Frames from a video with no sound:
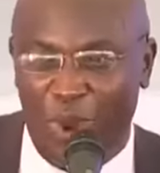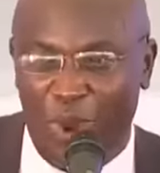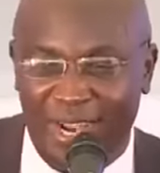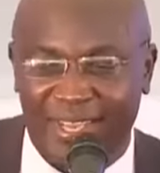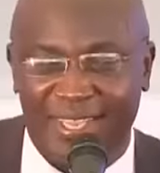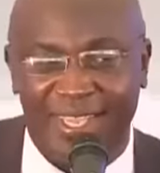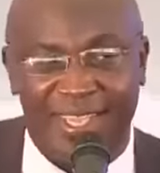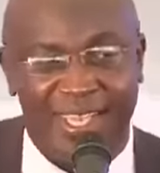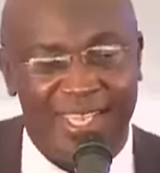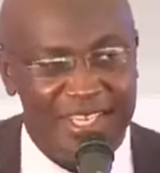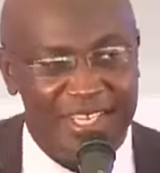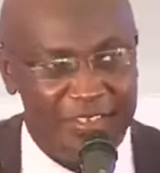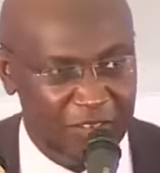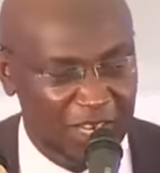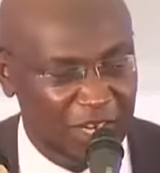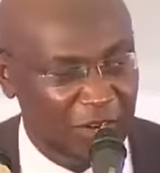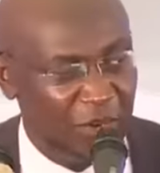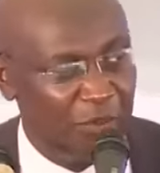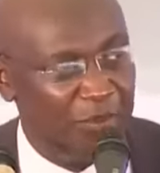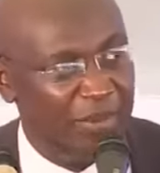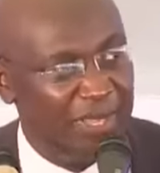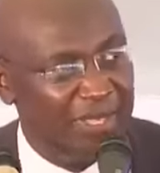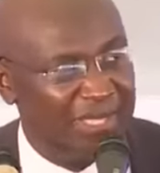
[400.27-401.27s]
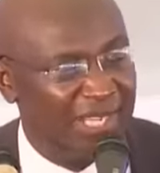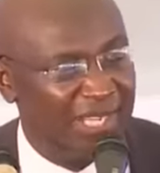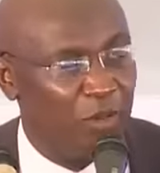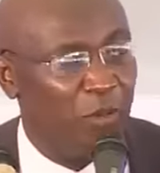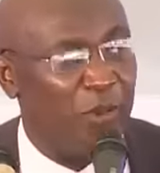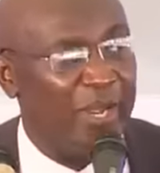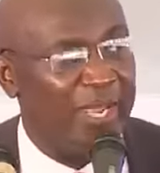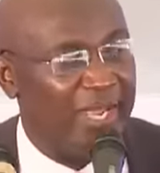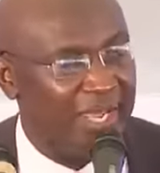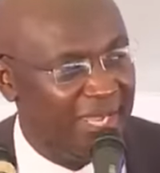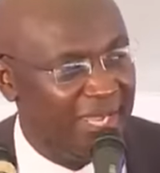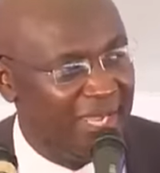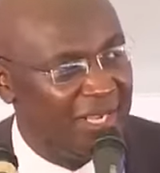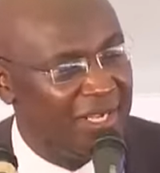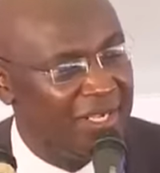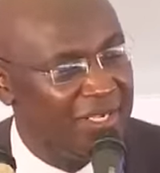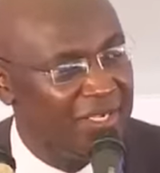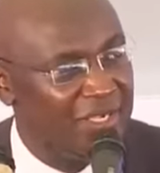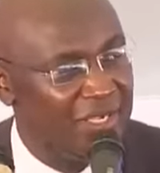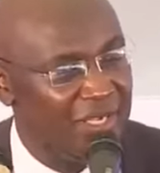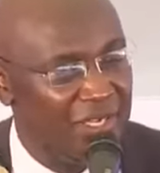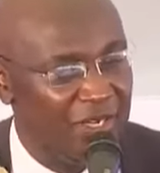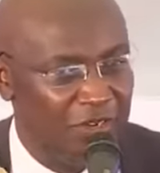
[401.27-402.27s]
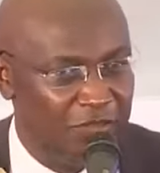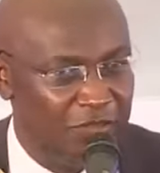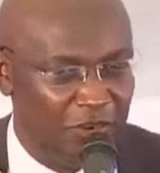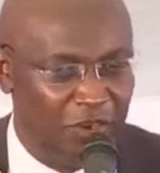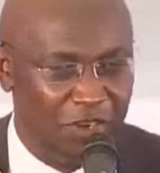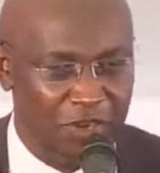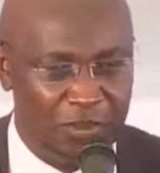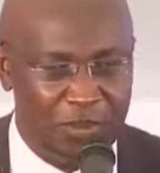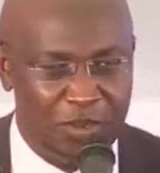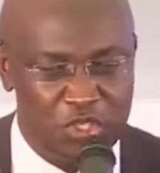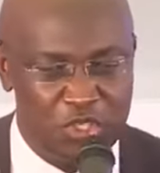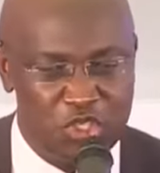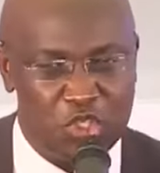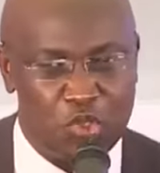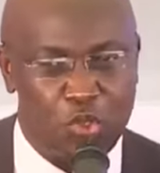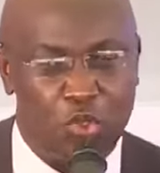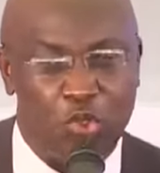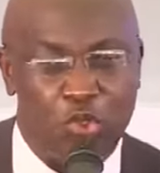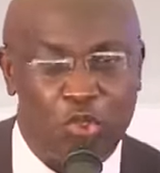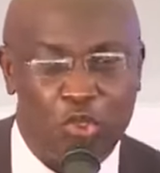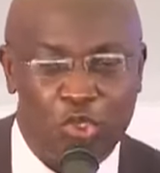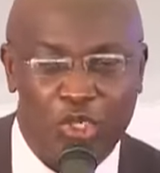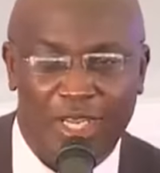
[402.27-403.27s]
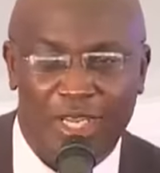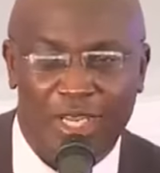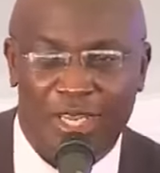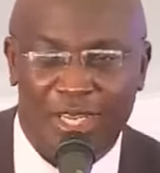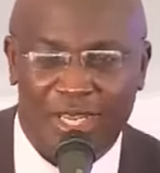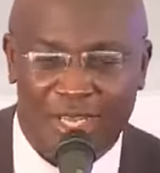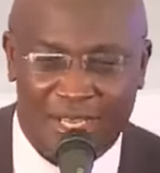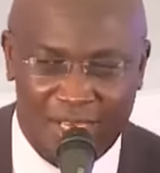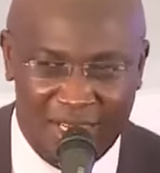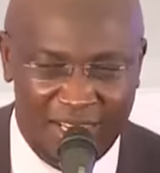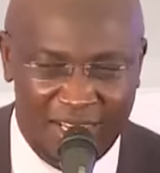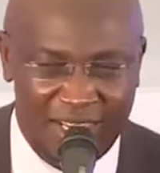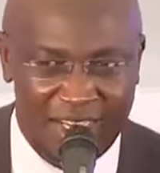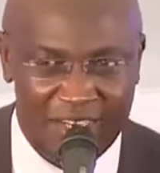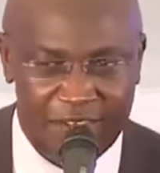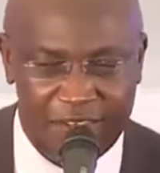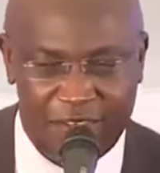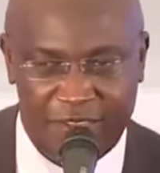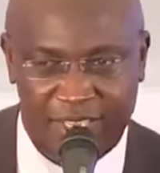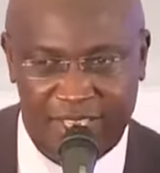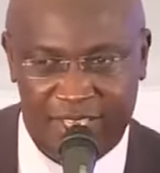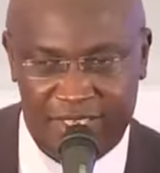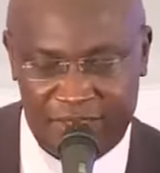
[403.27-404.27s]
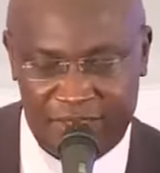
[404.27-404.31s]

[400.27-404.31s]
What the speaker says: working environment that we had for almost 2.5